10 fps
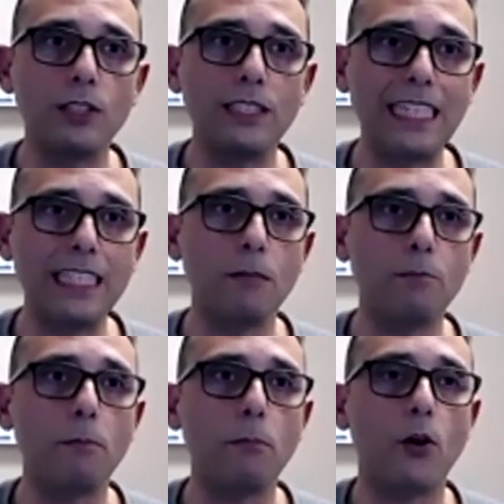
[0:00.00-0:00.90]
need to
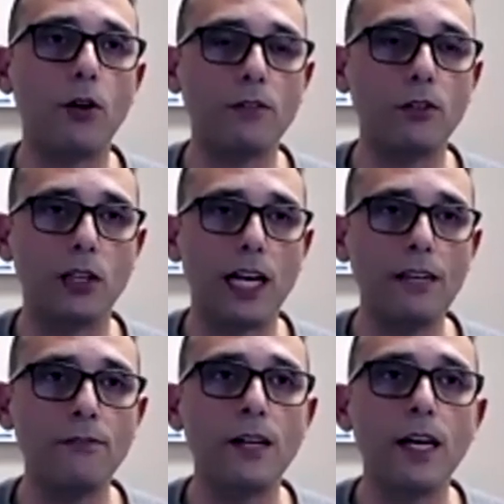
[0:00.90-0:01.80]
be part of your
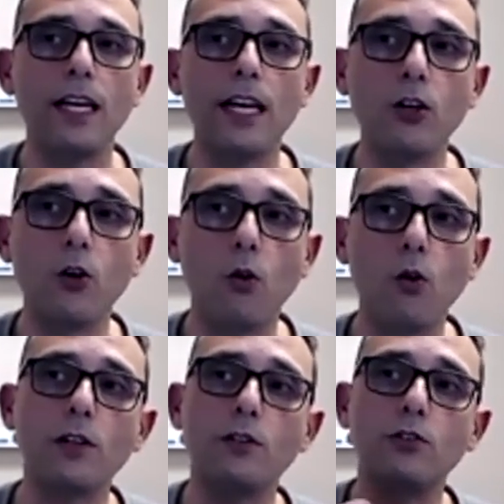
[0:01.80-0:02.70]
life in
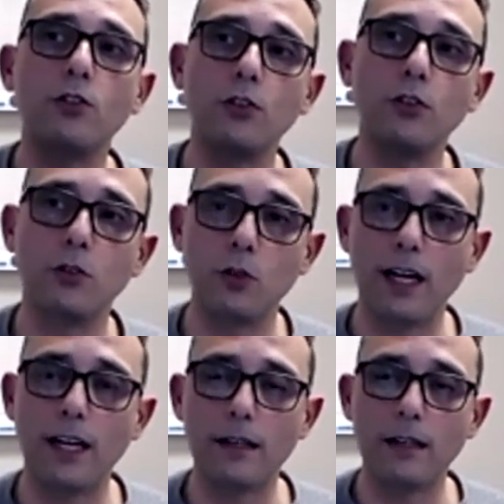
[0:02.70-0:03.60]
order to
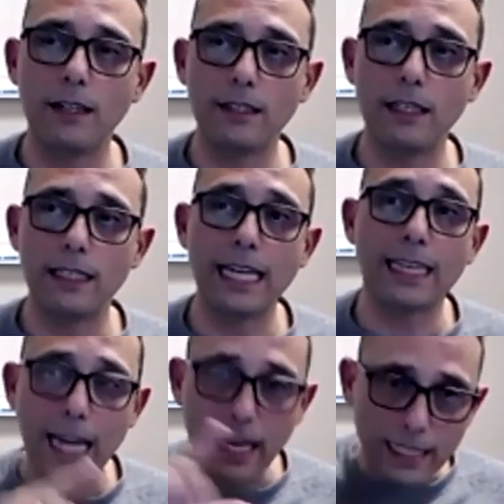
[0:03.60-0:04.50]
uh, eh,
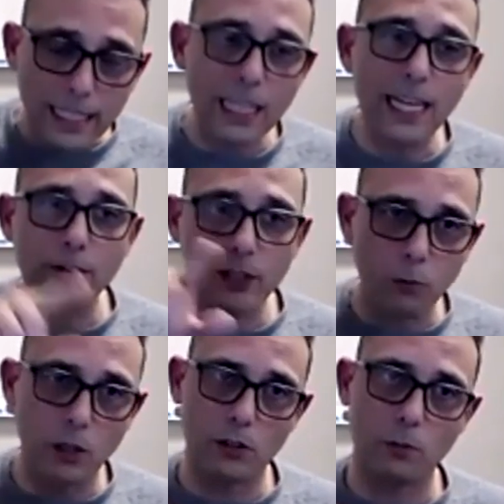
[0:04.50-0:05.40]
get that clarity
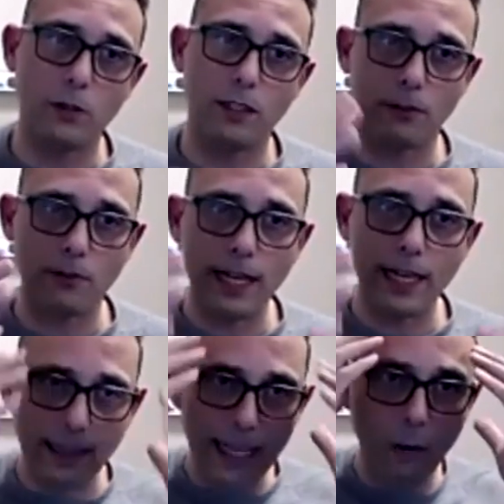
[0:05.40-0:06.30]
wheel spinning, right?
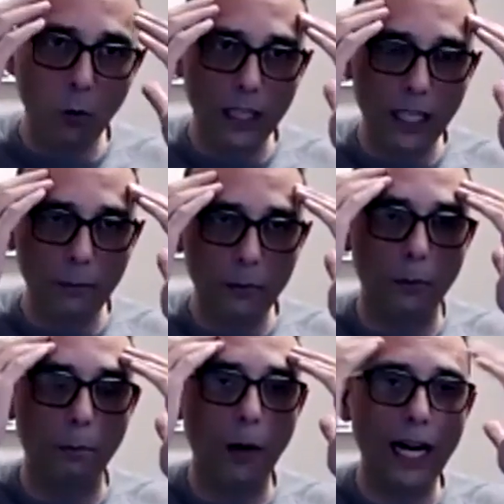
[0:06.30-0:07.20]
And that will keep your
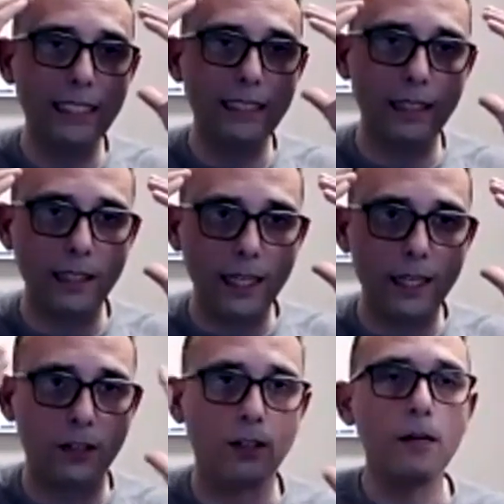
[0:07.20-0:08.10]
mind
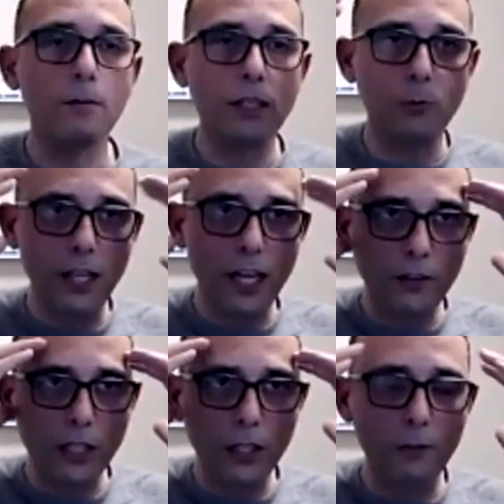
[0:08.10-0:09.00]
clear because when you have
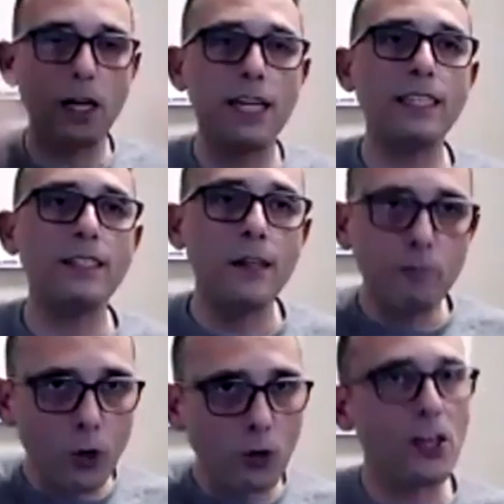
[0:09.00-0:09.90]
a clear mind,
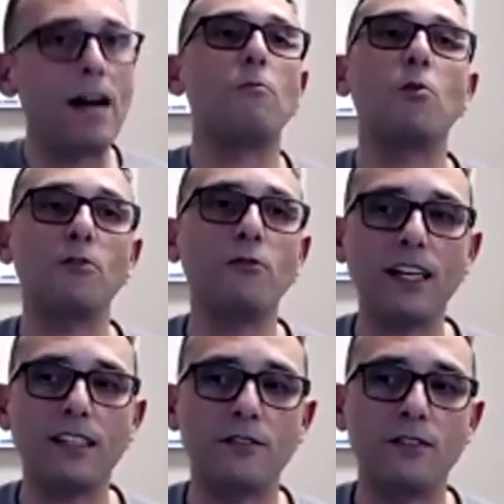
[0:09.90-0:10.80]
you're that more
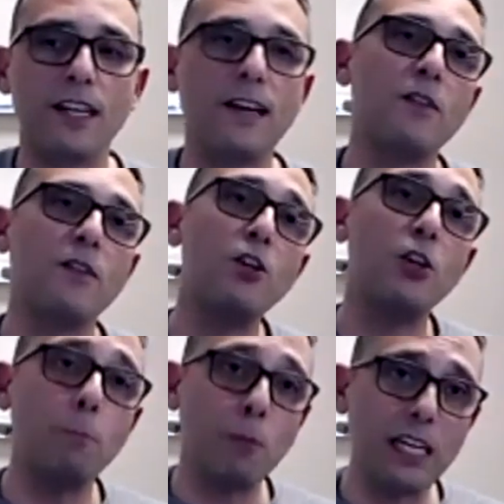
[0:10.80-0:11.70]
effective. When mm-hmm. you go
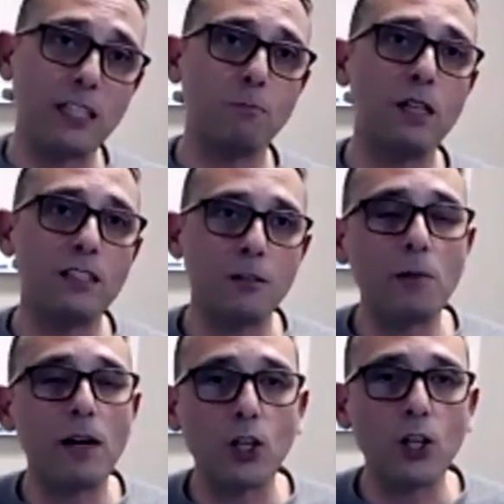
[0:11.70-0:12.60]
hmm. to peace, peace is
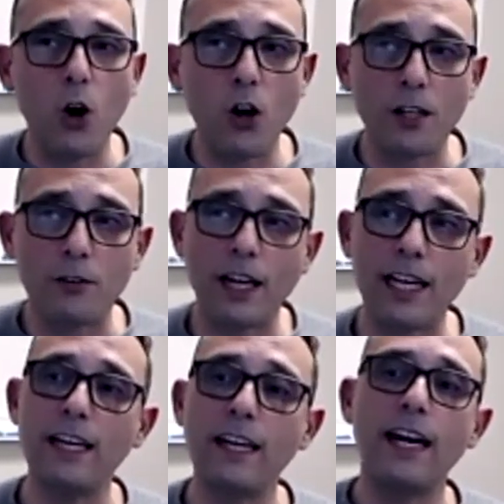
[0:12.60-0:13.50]
about your heart,
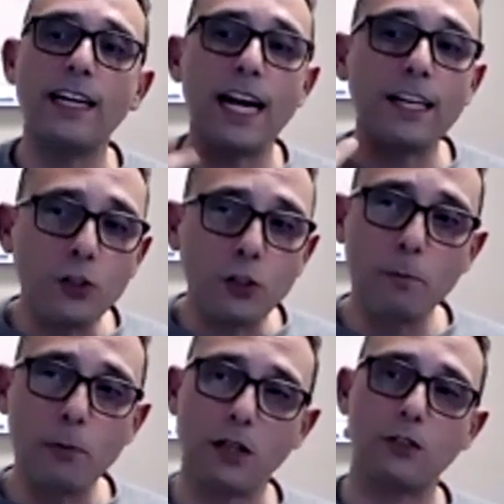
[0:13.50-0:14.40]
right? And it has two
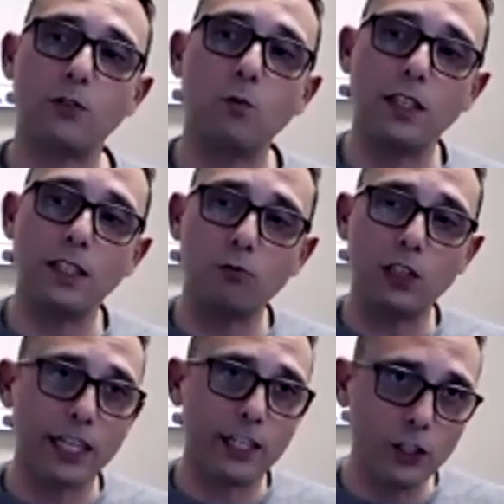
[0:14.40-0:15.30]
pillars one is
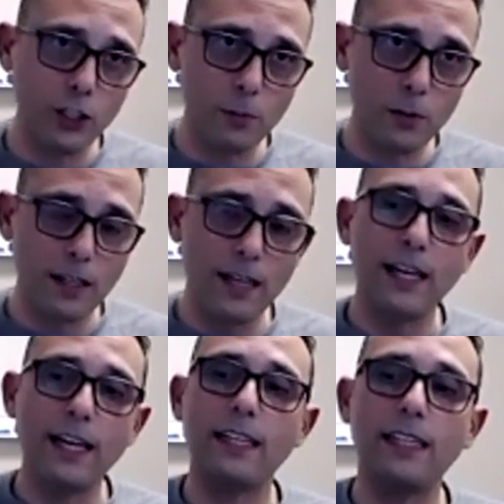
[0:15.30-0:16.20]
relationships,
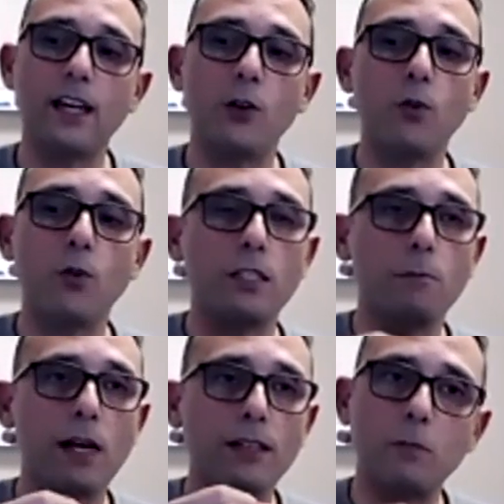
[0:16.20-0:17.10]
and yeah. the other one's
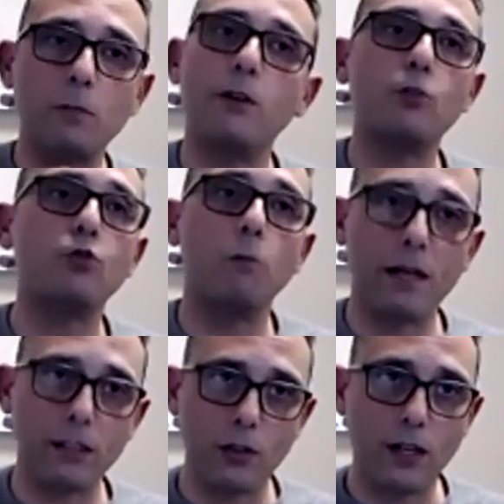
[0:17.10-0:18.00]
about spiritual
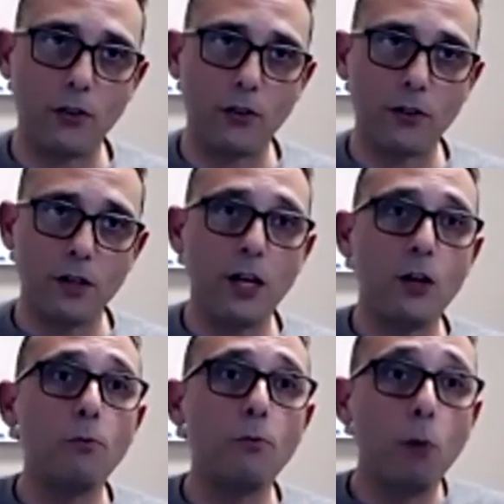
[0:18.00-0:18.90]
mental health.
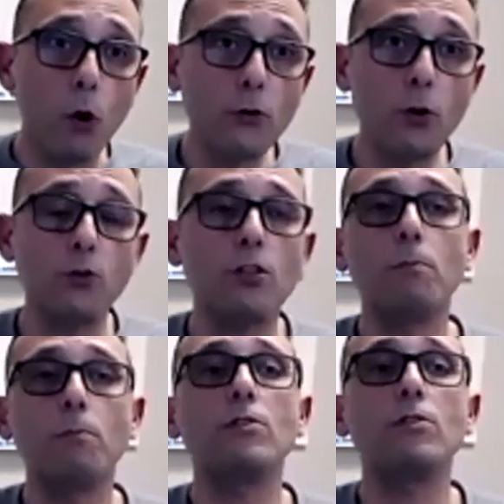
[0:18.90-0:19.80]
Mm. Both those
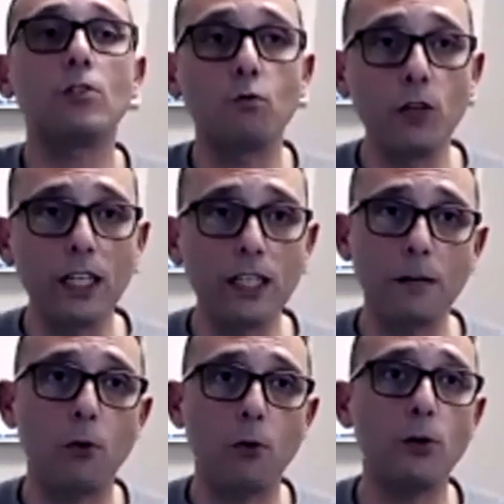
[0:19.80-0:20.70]
components are really
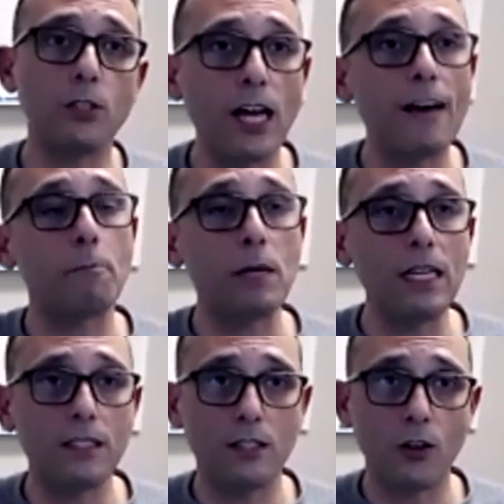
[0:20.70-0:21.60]
important to have
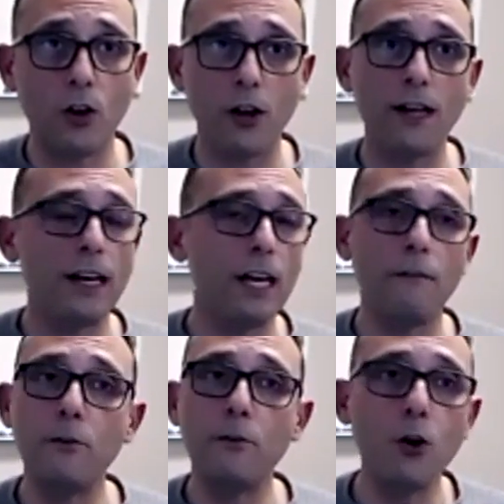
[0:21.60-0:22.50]
peace in your heart.
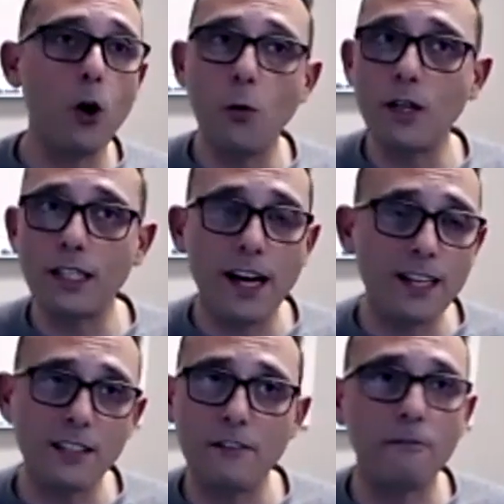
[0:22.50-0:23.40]
If you're always
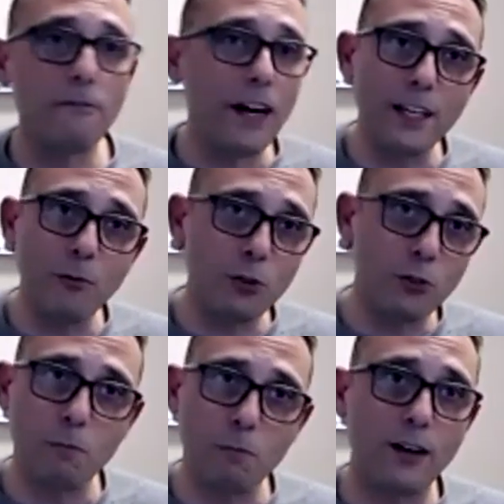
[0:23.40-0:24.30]
constantly fighting with your
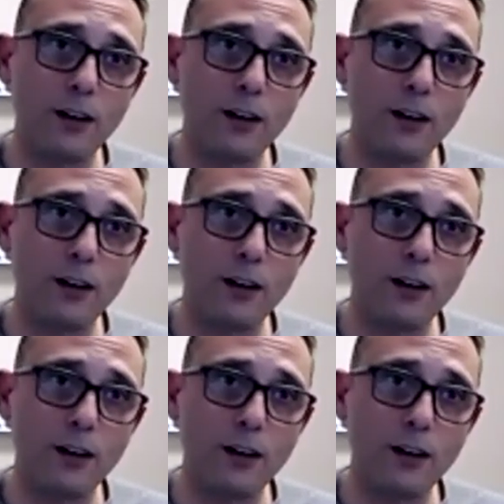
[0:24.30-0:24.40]
spouse